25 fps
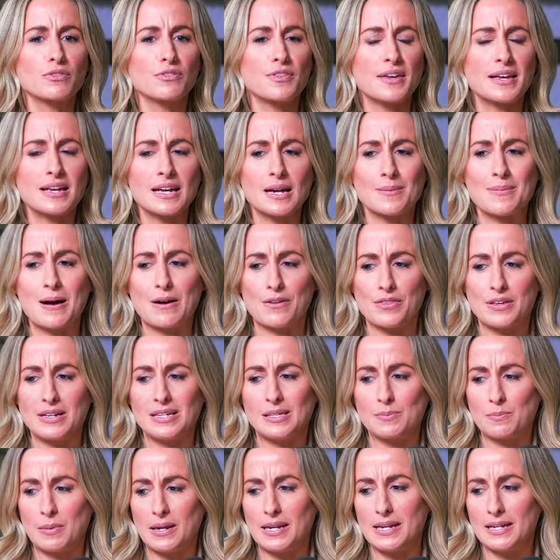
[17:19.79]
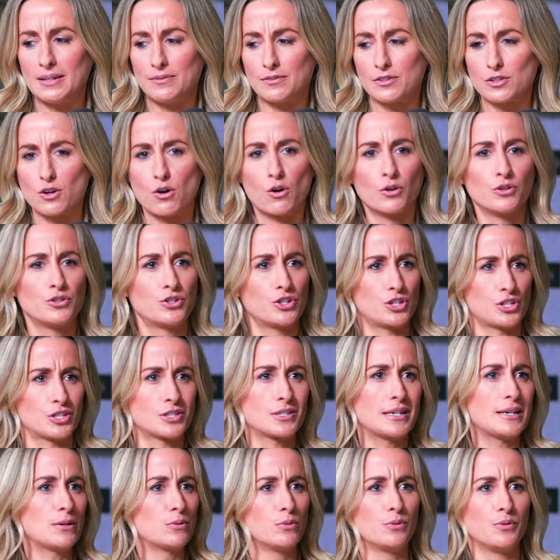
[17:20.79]
think about these beliefs
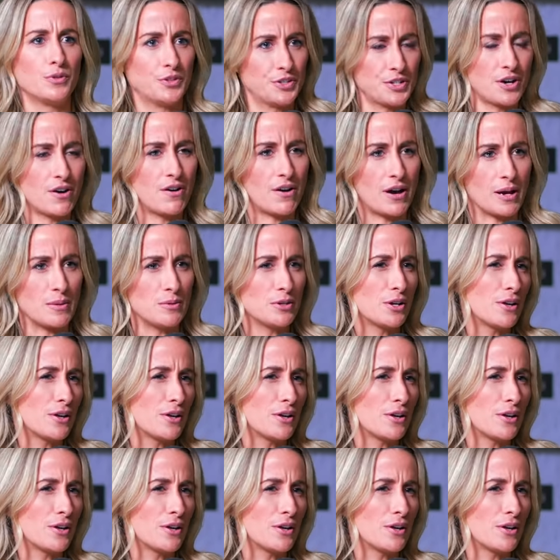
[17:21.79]
consciously all the time.